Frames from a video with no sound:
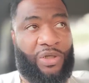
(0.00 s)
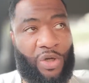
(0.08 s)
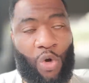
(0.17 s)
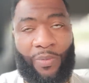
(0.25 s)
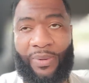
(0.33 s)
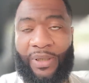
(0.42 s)

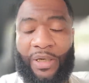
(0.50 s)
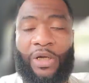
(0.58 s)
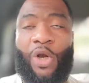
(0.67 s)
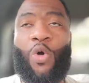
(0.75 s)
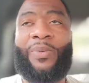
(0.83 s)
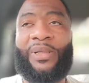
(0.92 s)

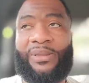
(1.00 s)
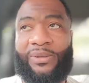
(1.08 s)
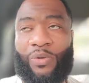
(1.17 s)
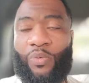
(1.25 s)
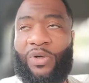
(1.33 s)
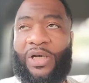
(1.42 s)

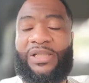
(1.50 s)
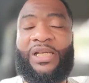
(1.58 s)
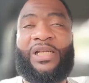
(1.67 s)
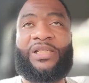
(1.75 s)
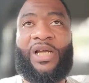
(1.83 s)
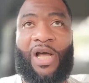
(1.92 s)
globalists, the ones
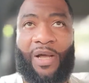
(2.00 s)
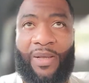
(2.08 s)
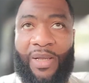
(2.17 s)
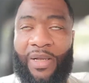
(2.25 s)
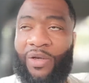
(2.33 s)
at the top,